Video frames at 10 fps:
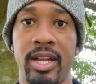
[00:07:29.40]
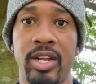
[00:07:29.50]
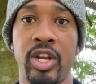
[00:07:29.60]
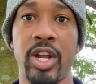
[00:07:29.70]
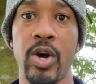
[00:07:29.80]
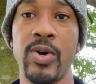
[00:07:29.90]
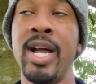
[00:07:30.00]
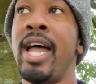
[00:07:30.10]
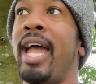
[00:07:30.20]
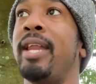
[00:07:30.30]
you know?
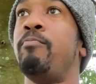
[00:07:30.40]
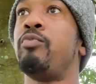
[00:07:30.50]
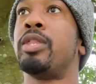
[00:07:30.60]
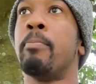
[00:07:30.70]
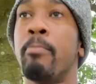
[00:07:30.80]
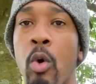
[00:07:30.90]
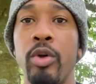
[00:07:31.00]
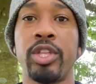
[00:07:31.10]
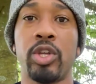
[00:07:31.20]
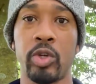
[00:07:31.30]
And the more
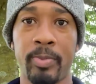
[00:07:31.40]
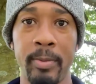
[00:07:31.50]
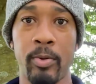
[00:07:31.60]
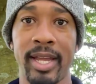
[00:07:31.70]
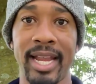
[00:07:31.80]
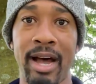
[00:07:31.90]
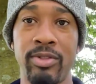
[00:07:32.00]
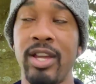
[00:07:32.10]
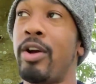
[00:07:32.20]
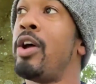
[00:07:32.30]
that those people get out
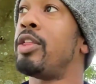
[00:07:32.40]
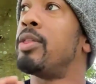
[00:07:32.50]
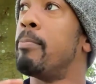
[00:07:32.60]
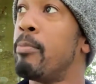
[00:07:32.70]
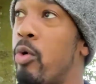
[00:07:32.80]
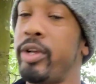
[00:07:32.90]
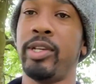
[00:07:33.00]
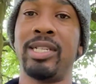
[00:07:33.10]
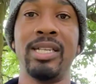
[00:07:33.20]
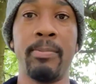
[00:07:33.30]
there, the more you
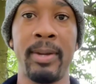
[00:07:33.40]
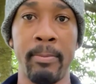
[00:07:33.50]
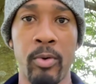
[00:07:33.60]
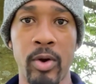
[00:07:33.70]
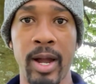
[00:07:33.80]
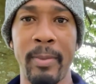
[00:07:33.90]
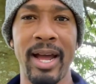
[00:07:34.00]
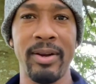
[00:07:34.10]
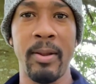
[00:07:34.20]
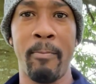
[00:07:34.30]
see the pit bull coming
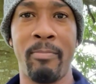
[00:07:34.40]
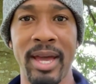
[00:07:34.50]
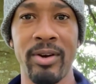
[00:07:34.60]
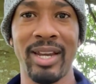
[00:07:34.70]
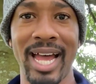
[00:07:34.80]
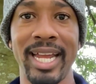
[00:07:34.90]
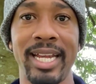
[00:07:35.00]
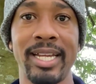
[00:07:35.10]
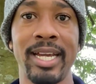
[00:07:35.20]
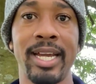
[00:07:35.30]
out in a better light,
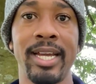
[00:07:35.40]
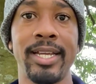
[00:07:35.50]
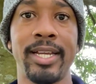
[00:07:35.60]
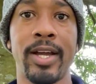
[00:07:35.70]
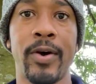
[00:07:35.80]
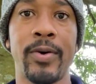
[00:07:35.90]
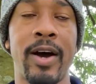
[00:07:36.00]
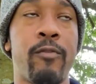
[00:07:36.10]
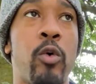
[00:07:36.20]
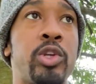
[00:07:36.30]
you know?
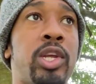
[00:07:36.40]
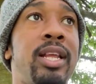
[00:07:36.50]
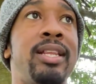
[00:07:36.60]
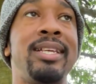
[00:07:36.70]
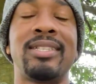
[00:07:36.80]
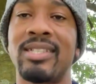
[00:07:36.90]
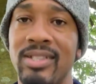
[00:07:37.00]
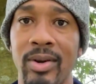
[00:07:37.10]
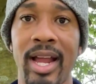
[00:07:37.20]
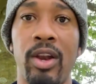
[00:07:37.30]
Unfortunately, it's
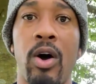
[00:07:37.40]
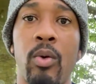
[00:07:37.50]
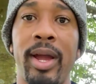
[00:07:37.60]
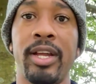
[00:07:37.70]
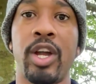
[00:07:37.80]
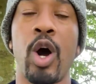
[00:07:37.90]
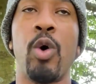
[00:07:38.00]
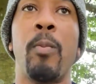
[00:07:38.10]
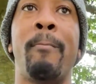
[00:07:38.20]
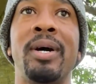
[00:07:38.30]
still got a long way to
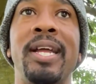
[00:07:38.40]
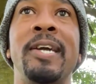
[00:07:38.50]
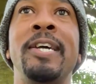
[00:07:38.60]
go, but